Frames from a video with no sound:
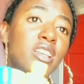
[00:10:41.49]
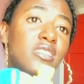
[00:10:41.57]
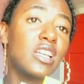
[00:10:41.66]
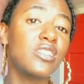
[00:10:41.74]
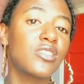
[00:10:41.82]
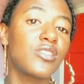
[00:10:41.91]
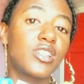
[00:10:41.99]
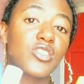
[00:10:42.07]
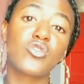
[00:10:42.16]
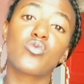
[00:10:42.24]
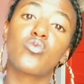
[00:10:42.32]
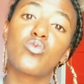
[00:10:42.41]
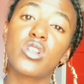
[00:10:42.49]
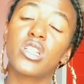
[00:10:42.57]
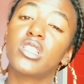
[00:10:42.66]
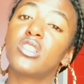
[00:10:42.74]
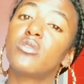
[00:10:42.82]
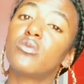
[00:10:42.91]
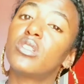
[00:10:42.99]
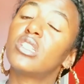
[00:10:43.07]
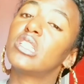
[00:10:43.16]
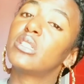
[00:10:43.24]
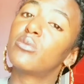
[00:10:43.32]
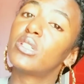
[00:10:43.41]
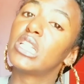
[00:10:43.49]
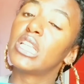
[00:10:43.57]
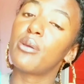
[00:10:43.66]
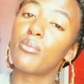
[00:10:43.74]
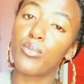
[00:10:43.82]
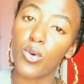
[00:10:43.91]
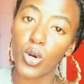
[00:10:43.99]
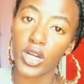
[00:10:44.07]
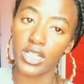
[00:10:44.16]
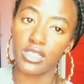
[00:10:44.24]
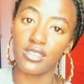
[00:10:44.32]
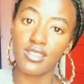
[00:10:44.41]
Sunscreen is really, really, really important.